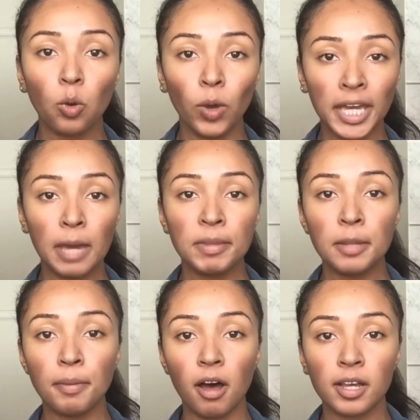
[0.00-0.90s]
what came in
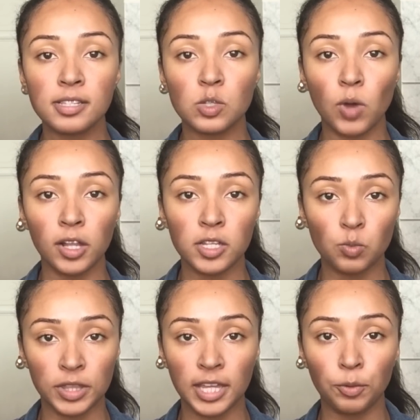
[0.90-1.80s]
the box as well as
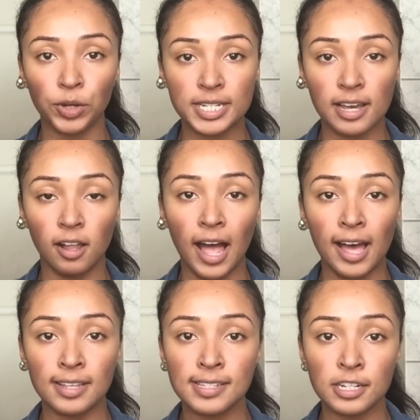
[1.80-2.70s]
what they retail
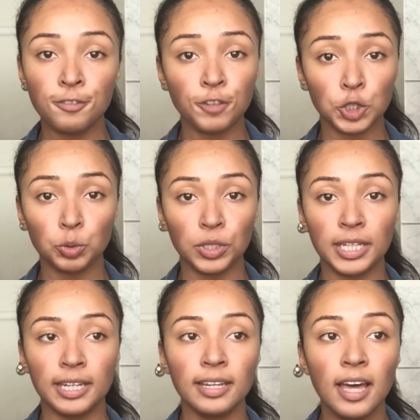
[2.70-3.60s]
as
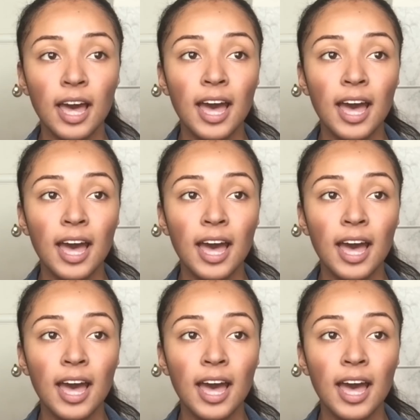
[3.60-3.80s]
individually.